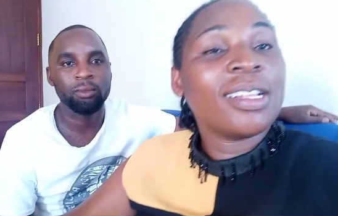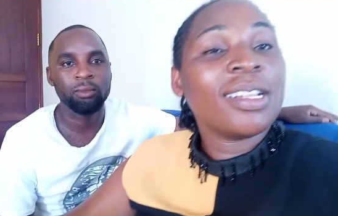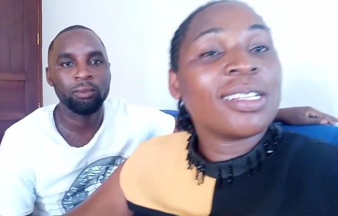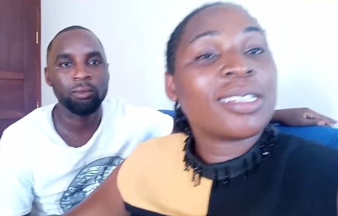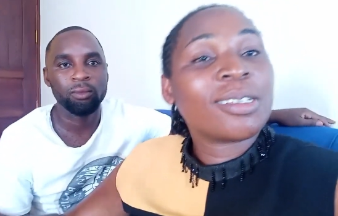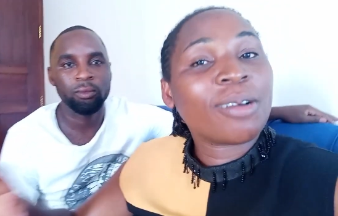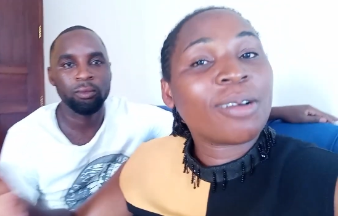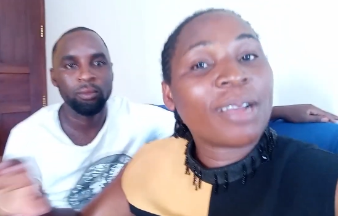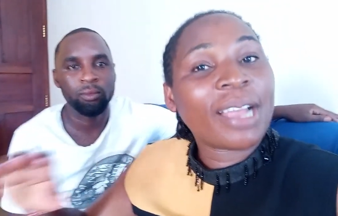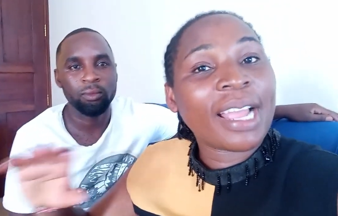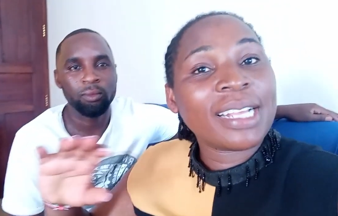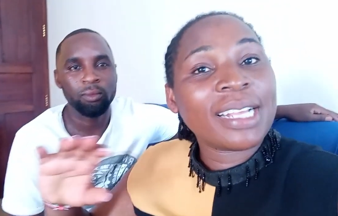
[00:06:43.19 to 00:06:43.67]

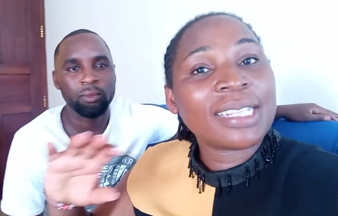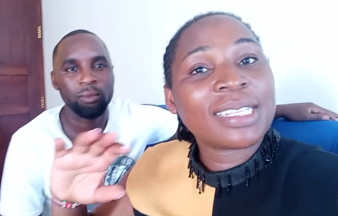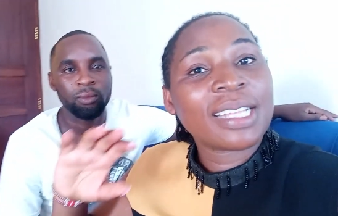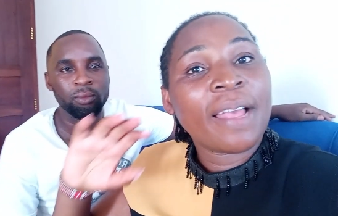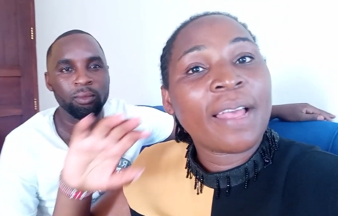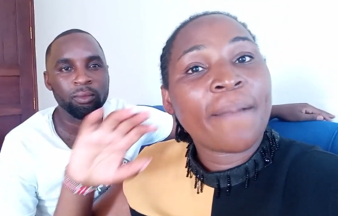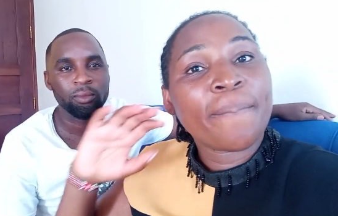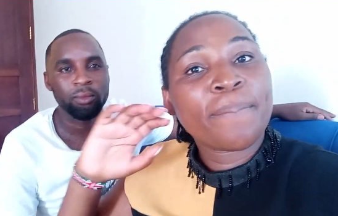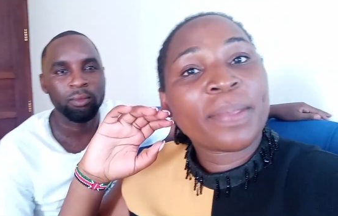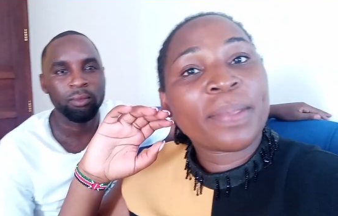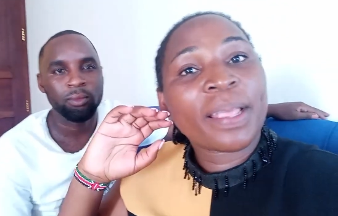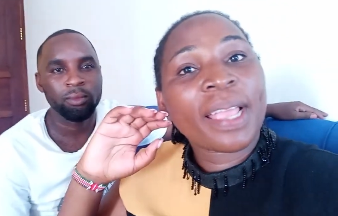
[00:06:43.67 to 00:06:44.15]
Speaker 1: So guys,
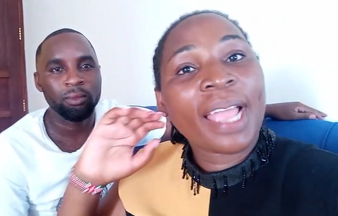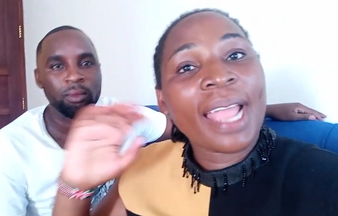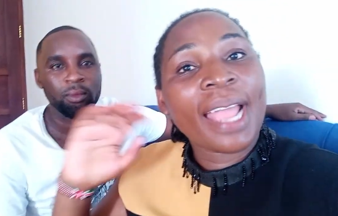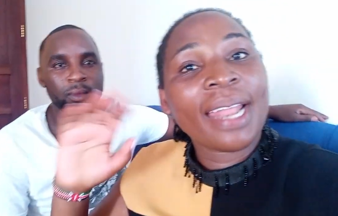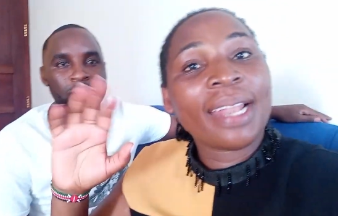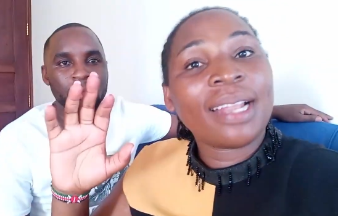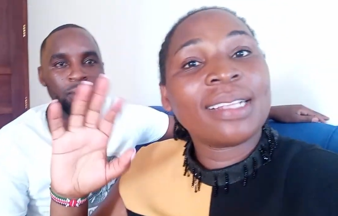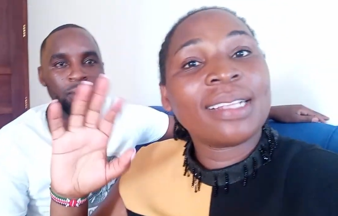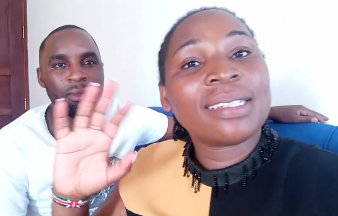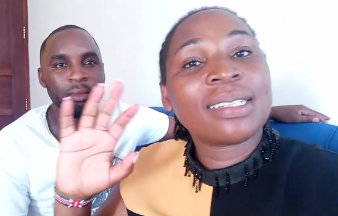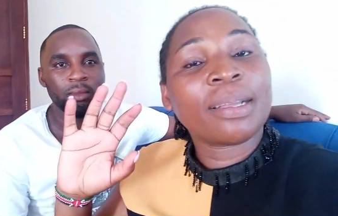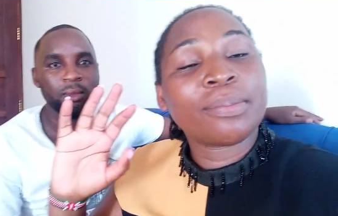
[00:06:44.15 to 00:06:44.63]

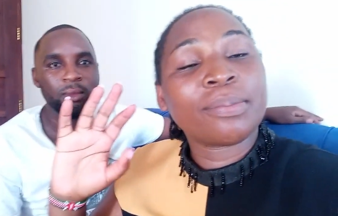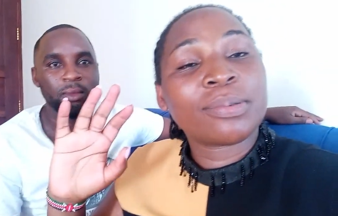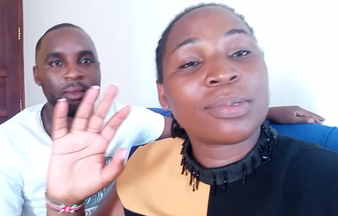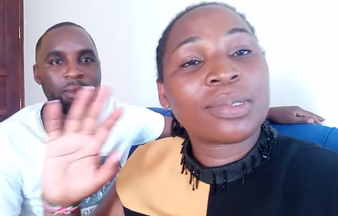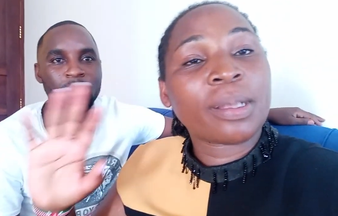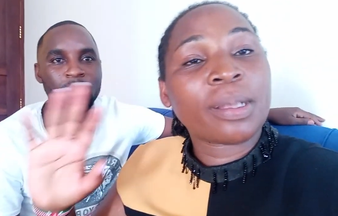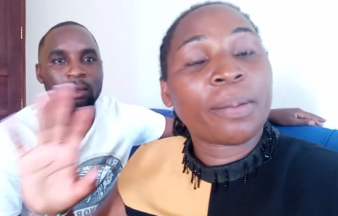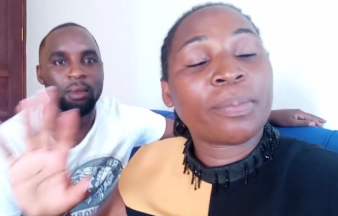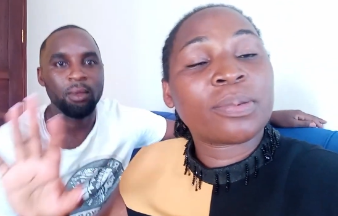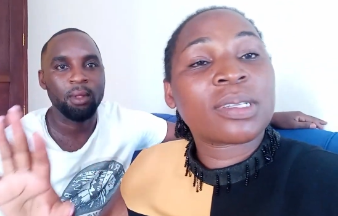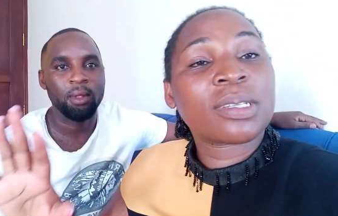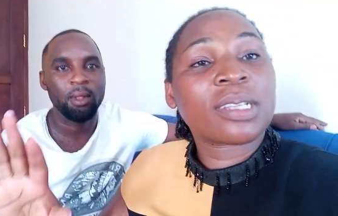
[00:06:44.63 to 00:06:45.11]
kindly sub
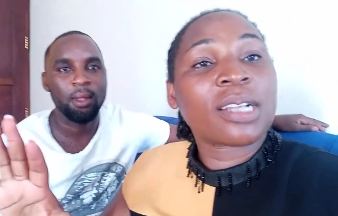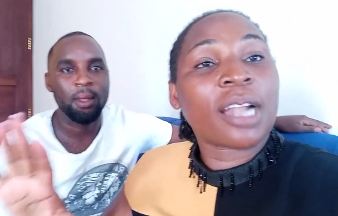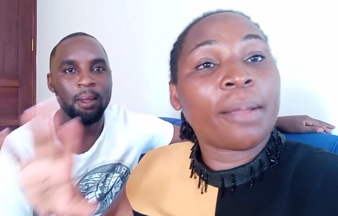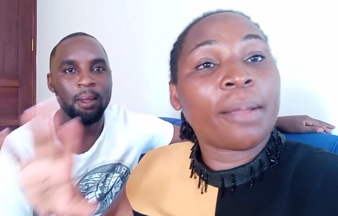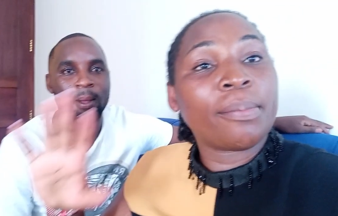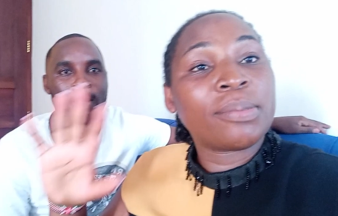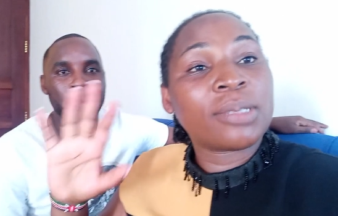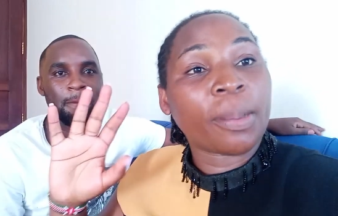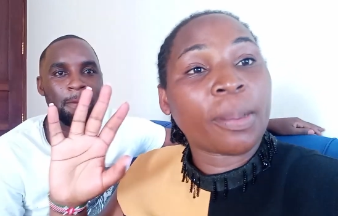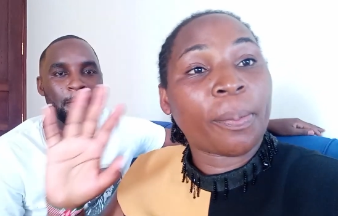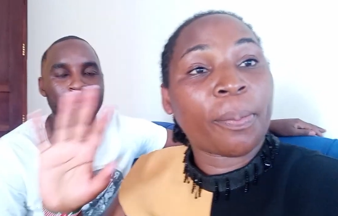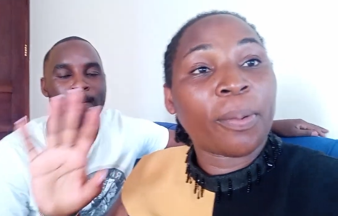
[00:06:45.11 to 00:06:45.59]

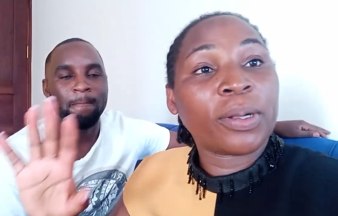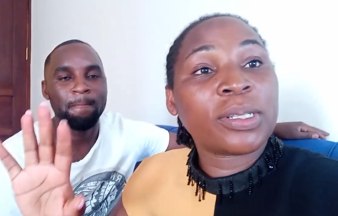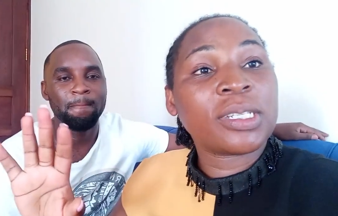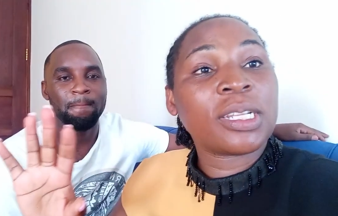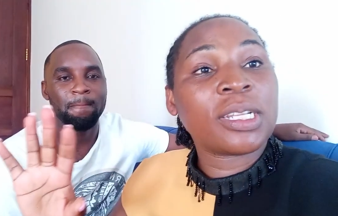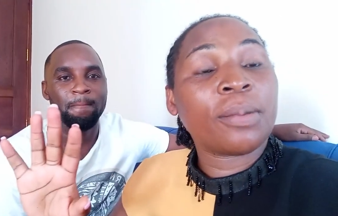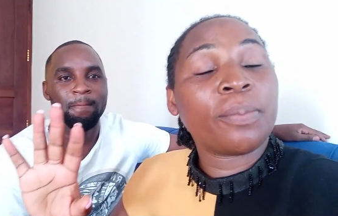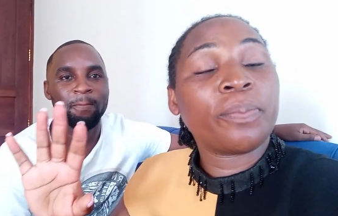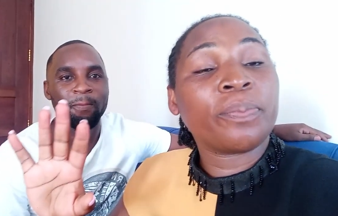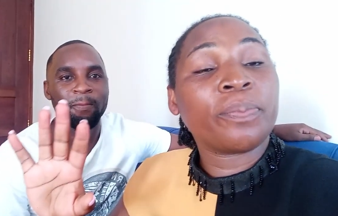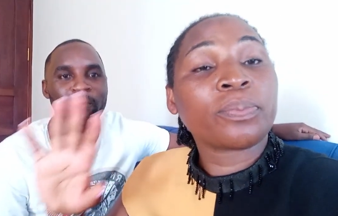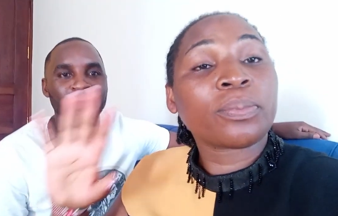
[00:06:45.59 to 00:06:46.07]
subscribe, support
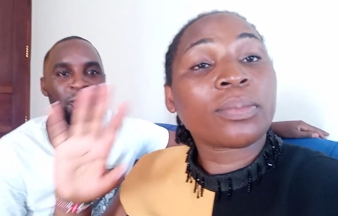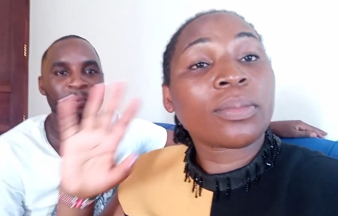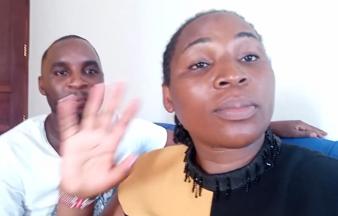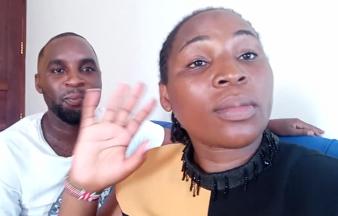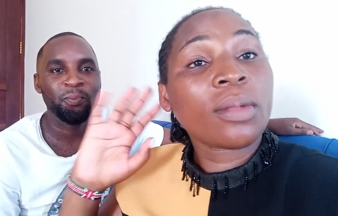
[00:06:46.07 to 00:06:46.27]
him.